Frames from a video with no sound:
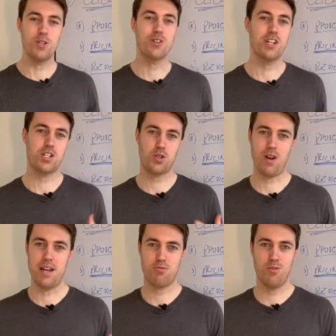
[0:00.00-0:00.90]
that you can
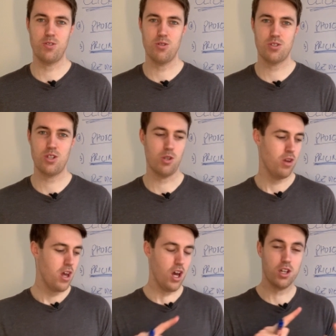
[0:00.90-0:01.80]
attract reviews
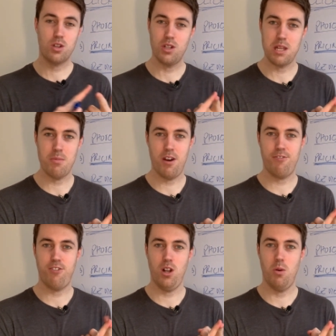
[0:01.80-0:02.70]
too. A good email
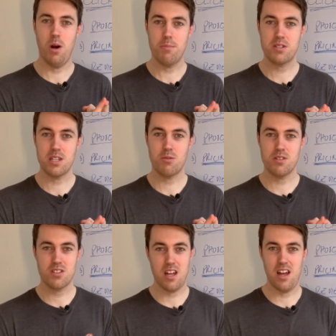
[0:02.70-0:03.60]
follow up
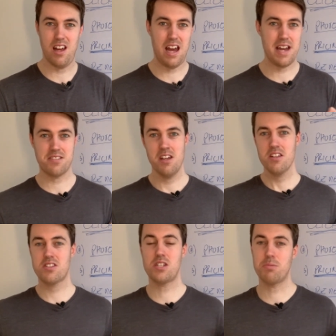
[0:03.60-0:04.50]
sequence that uh, has
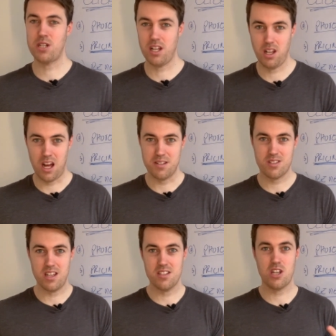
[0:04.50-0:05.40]
subject
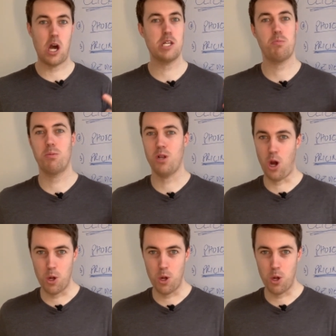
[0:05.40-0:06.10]
lines that entice people to